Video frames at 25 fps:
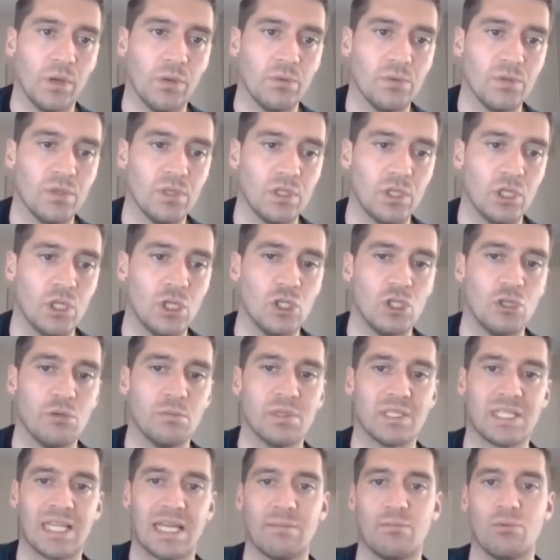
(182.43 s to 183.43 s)
Consumer
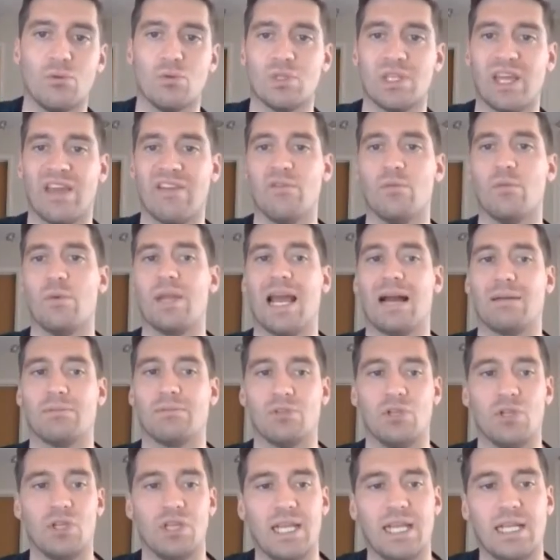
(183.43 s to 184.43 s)
staples, everybody
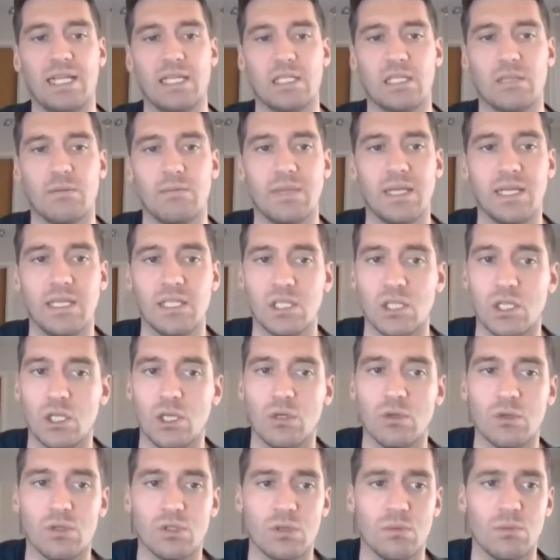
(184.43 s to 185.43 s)
absolutely needs to
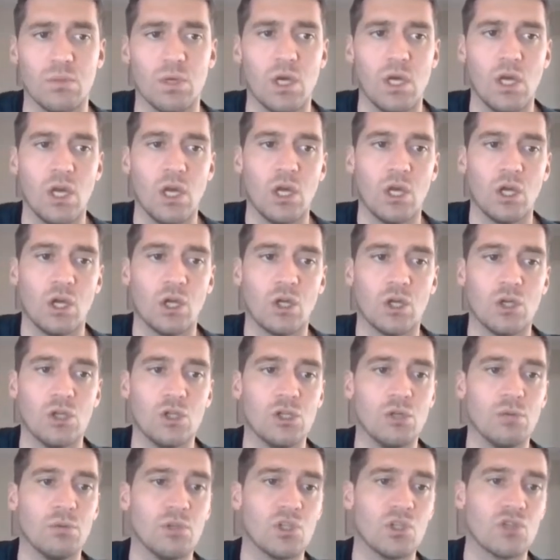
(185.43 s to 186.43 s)
use them.
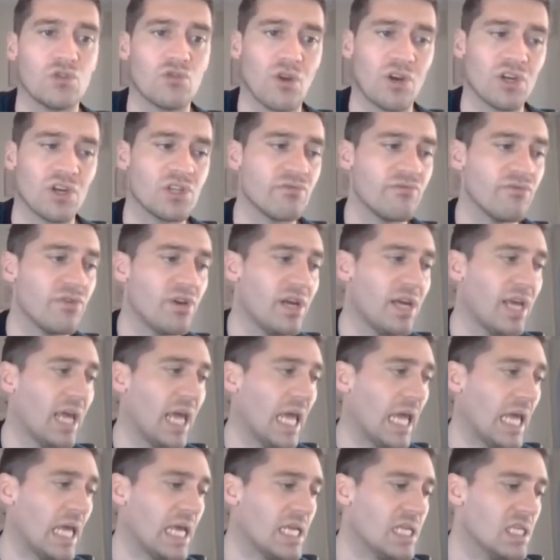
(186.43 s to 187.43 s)
Consumer discretionary
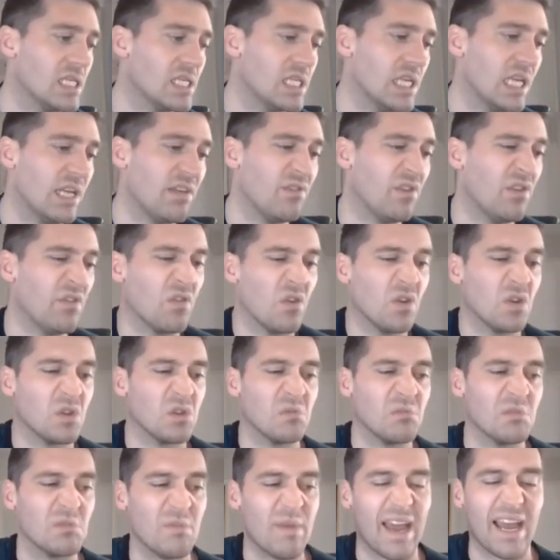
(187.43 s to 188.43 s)
is if you've got some
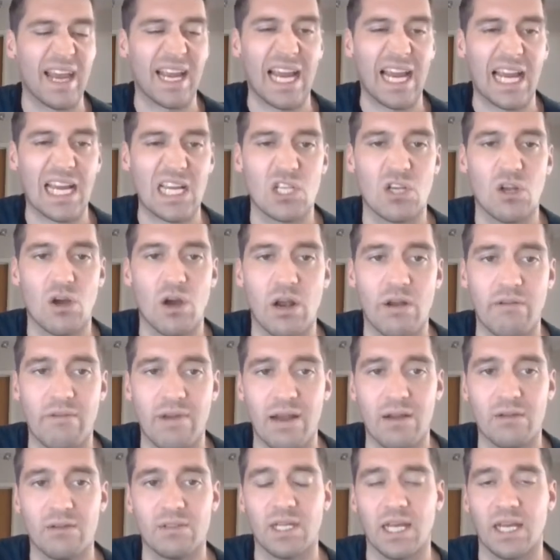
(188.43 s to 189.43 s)
spare cash lying
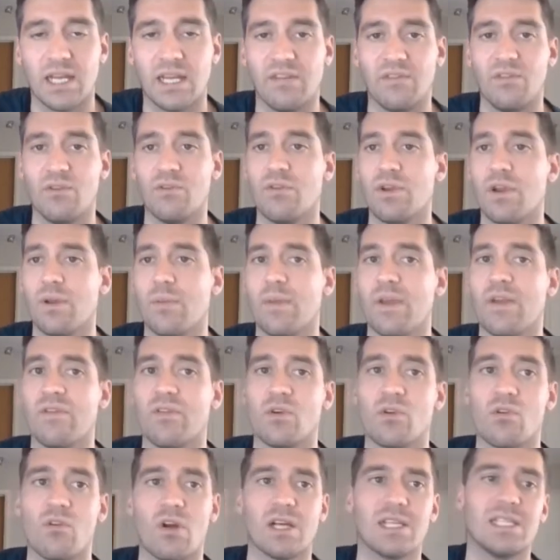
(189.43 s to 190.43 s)
around, and if you're in a bit of a
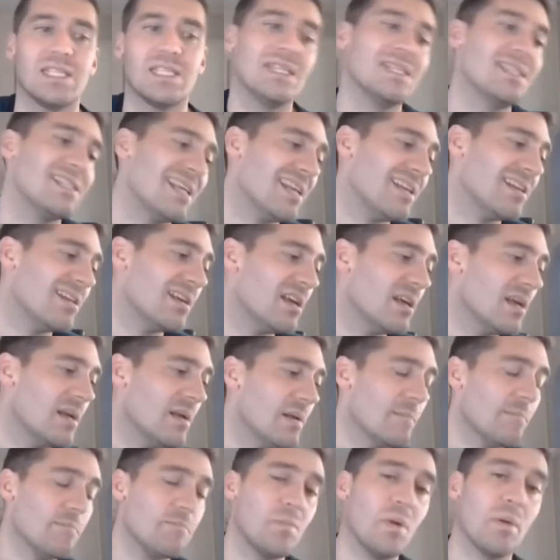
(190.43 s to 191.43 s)
crisis, then
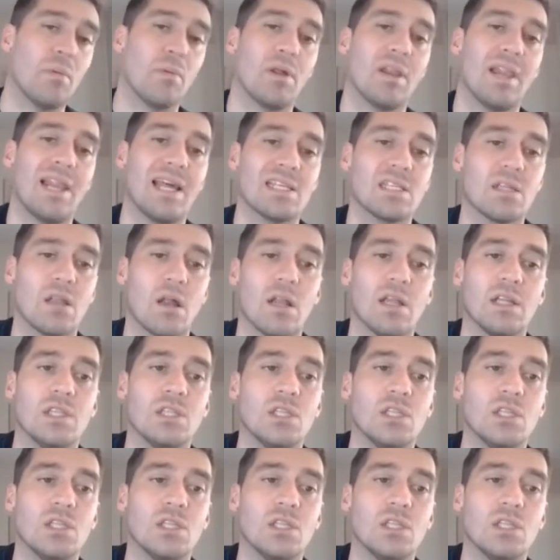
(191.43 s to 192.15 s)
people are less likely to